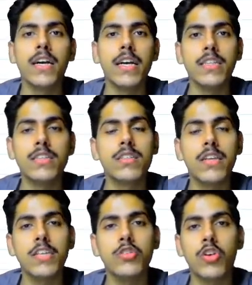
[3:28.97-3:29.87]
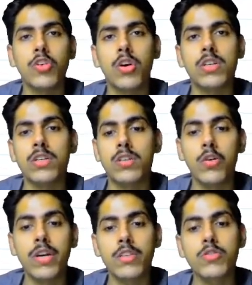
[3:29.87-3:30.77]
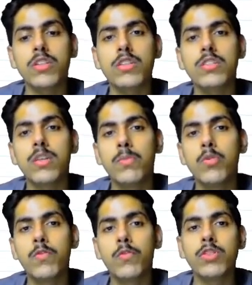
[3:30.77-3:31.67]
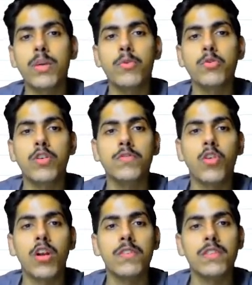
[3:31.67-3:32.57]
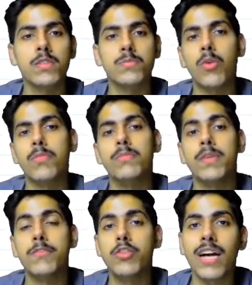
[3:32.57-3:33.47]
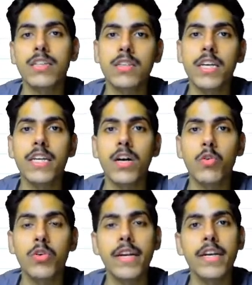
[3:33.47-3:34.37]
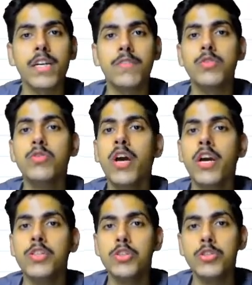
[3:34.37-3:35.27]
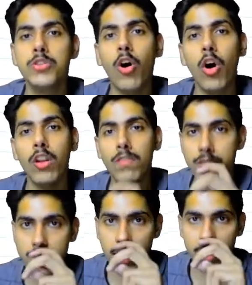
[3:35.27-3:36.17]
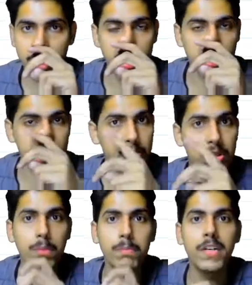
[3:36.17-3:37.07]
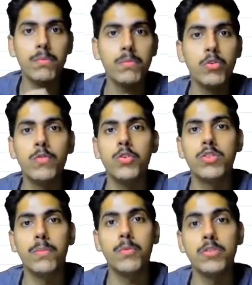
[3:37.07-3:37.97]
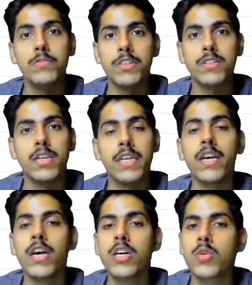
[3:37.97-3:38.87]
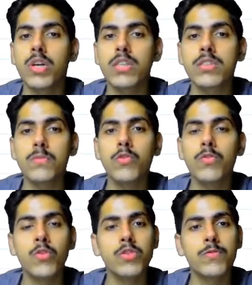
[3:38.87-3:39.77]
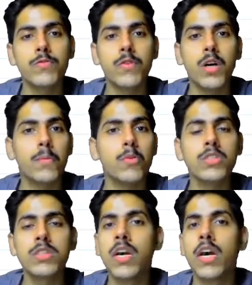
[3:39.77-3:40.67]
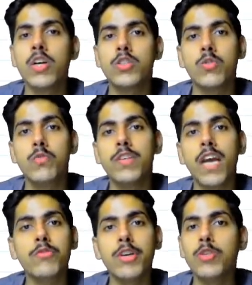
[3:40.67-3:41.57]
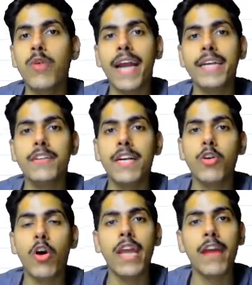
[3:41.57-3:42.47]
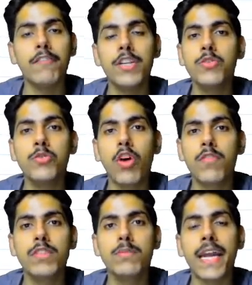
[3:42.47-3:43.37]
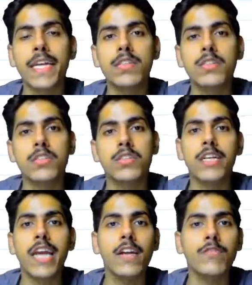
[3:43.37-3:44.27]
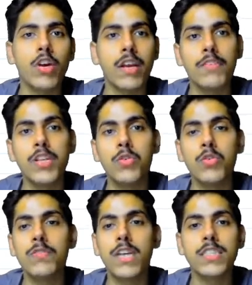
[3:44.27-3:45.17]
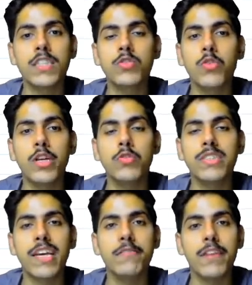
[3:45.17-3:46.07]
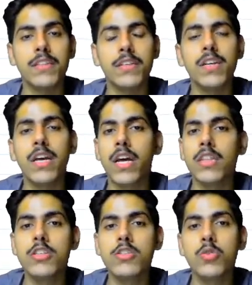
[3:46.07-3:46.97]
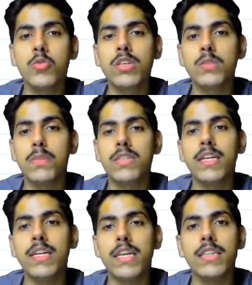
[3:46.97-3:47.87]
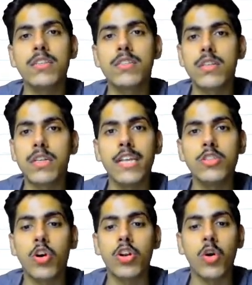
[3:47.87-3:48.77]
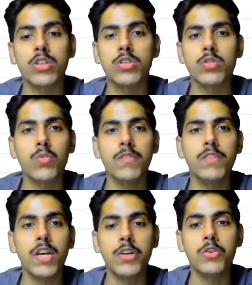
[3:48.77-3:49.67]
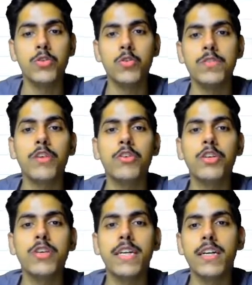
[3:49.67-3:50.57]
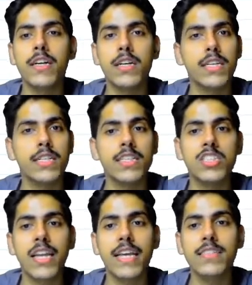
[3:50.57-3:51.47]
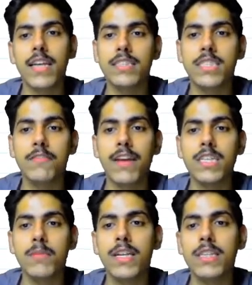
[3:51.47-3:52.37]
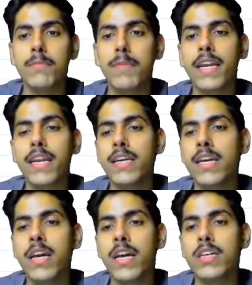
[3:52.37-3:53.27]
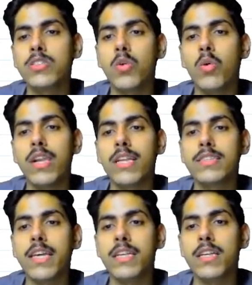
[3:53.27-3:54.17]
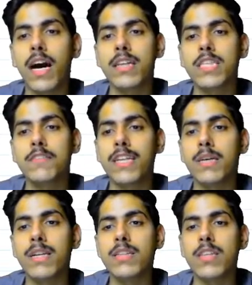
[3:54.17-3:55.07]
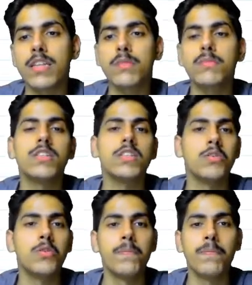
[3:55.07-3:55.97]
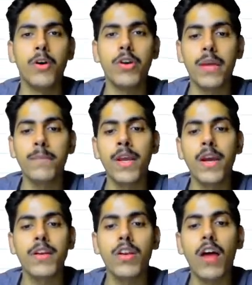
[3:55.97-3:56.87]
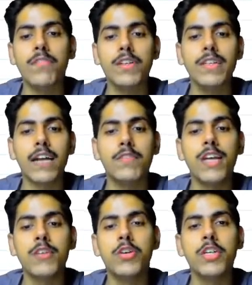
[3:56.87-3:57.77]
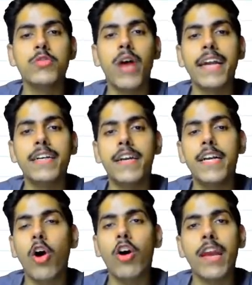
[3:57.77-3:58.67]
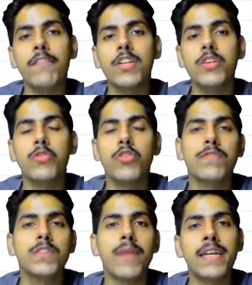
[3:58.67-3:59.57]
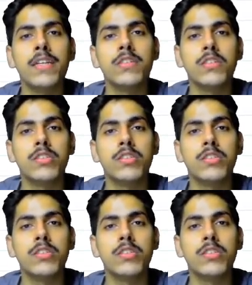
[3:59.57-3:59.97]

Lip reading: this range or not. Okay, so this is the brute force approach of solving this problem. If you are sitting in a coding interview, you should always tell the interviewer the brute force approach firstly. So what is the brute force approach? So we are going to iterate on every node of this binary search tree, and for every node we are just going to check whether this node is present in this range or not. So what we are going to do, we are going to initialize an answer variable in the beginning. So let's say answer variable is nothing but 0. Okay, now after that we are going to iterate on every node of this binary search